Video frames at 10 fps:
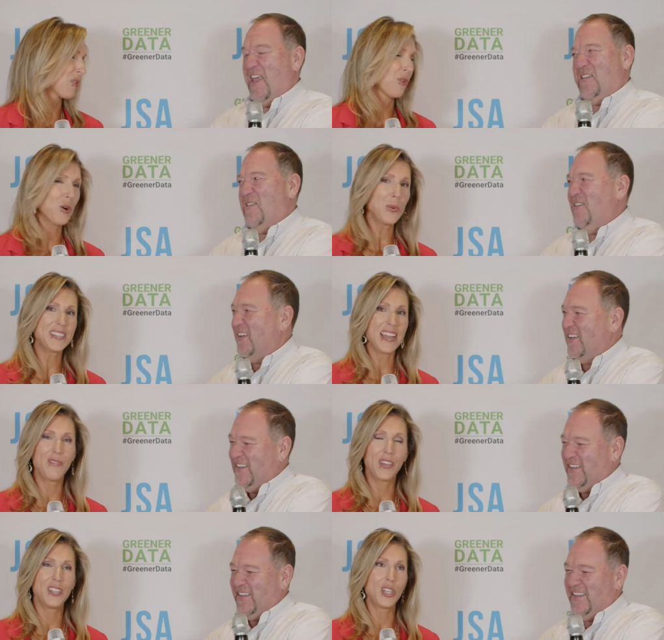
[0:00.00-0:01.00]
Speaker 1: Before you. we
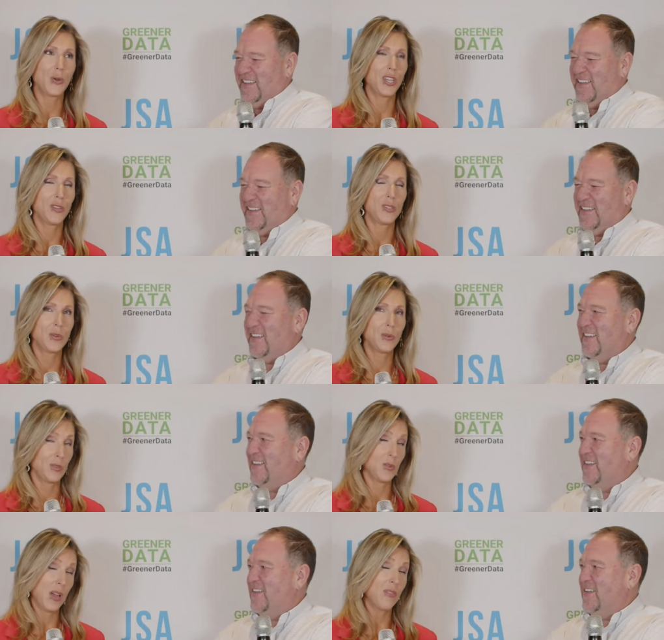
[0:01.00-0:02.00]
dive into it, you do
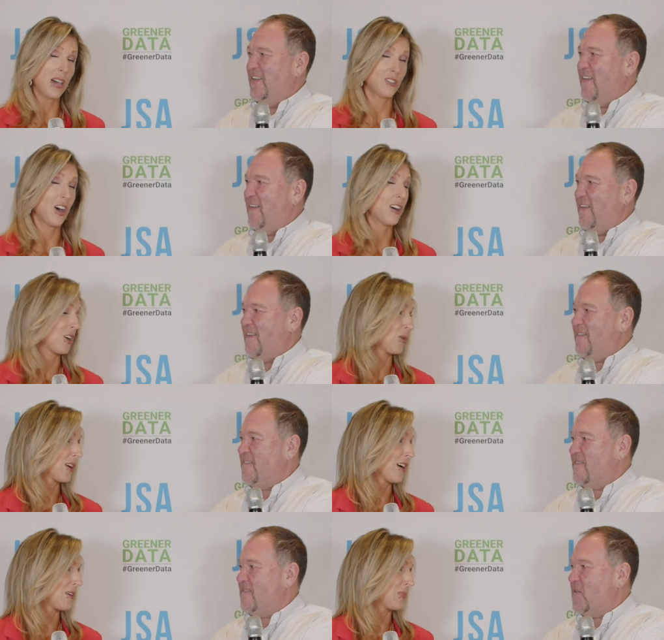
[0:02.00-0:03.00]
you have had a lot
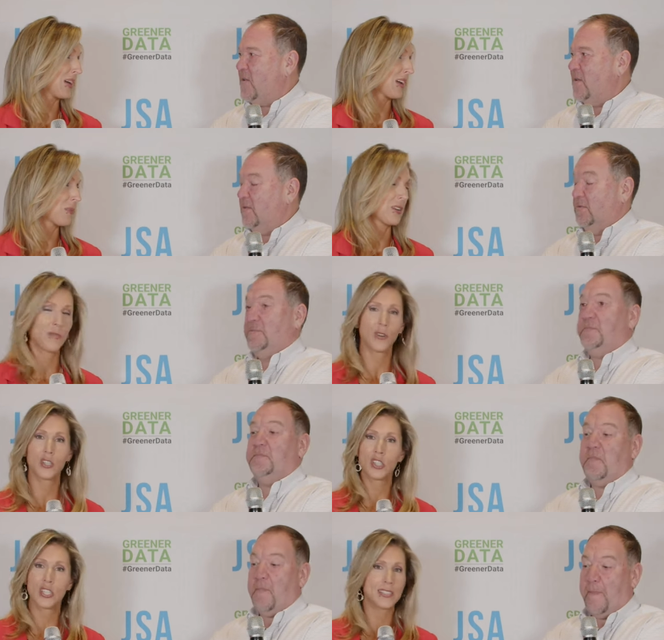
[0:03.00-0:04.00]
going on, but I want to
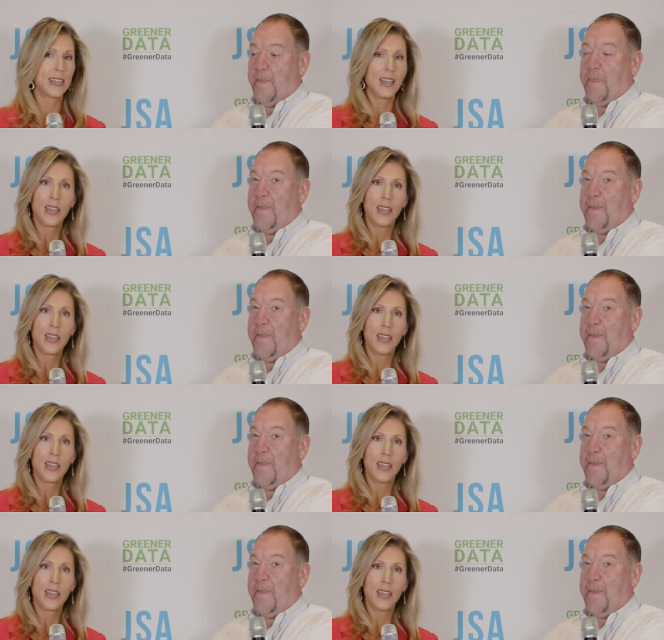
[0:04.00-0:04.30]
first just